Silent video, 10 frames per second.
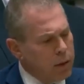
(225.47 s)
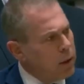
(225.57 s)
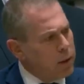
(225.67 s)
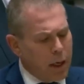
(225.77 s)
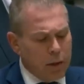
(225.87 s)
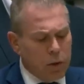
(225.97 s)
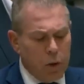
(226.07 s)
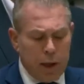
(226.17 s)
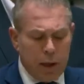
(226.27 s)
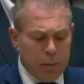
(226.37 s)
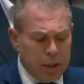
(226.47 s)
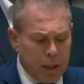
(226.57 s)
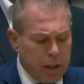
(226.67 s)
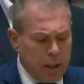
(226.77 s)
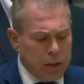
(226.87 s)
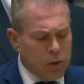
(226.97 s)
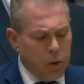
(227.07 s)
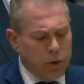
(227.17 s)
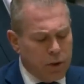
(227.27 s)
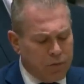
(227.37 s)
and Ayatollah Khamenei is
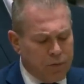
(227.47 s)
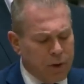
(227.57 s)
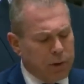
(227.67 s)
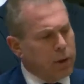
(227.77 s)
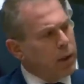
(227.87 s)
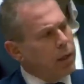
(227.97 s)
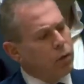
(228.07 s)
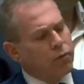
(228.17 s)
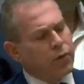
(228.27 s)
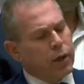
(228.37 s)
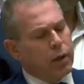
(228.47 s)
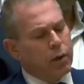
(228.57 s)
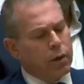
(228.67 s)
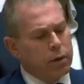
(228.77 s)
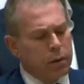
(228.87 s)
no different than Adolf Hitler.